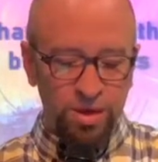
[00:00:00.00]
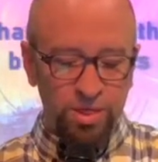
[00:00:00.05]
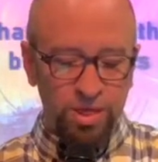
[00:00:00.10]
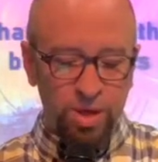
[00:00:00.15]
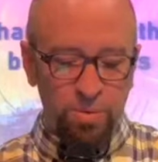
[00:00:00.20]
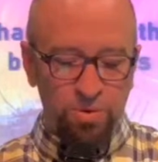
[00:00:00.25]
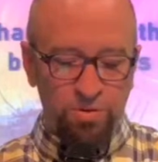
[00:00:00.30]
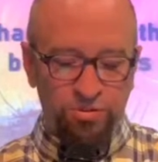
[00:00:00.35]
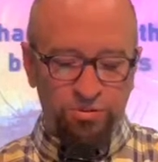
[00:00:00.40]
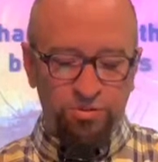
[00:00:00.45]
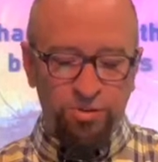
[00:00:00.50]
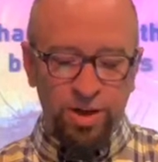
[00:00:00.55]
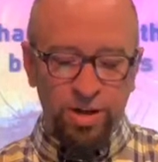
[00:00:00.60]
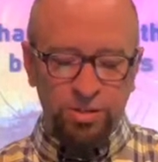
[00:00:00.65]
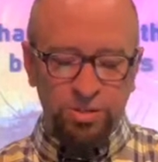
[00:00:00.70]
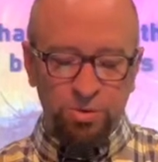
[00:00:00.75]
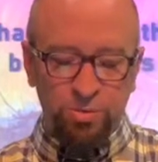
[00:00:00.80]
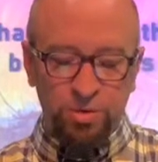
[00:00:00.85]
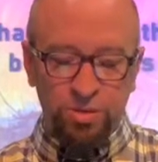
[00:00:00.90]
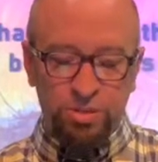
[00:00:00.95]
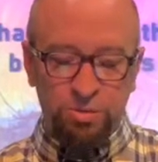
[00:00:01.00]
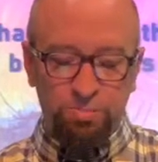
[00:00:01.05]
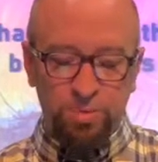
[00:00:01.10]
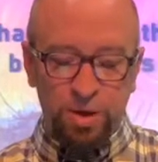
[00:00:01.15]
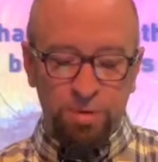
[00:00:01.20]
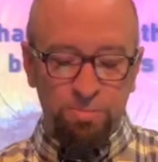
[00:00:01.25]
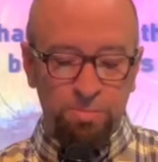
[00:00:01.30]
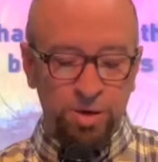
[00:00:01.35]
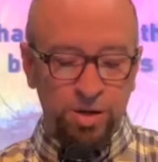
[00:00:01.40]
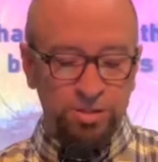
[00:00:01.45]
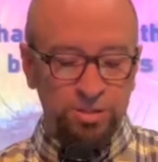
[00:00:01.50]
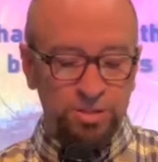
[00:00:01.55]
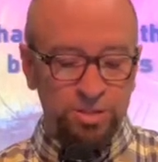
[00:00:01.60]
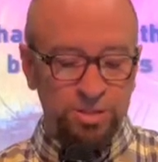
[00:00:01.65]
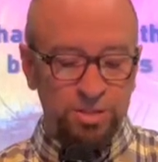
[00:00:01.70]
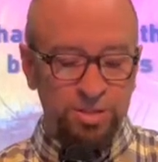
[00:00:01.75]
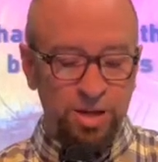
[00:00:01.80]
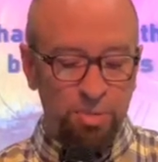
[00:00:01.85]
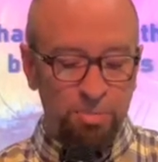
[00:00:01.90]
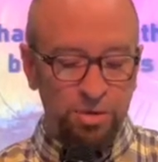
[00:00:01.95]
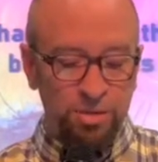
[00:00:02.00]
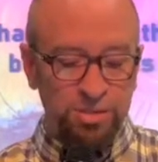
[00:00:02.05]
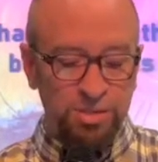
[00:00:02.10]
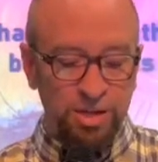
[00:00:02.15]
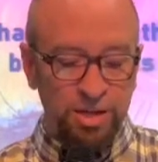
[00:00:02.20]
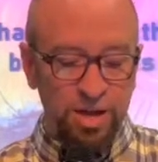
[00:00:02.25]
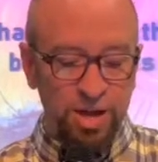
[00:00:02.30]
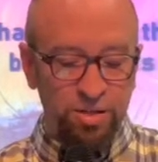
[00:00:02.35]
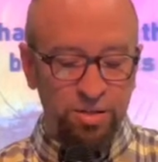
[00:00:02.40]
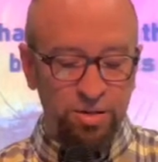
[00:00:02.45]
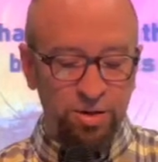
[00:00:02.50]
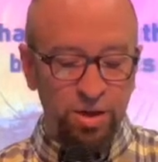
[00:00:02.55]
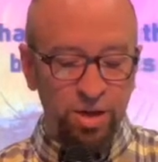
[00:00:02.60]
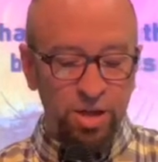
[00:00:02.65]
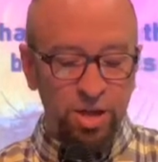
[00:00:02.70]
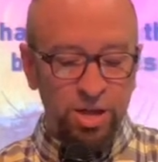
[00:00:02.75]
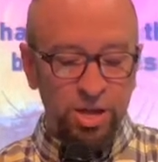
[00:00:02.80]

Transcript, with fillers: They were friends and would spend much of the summers together.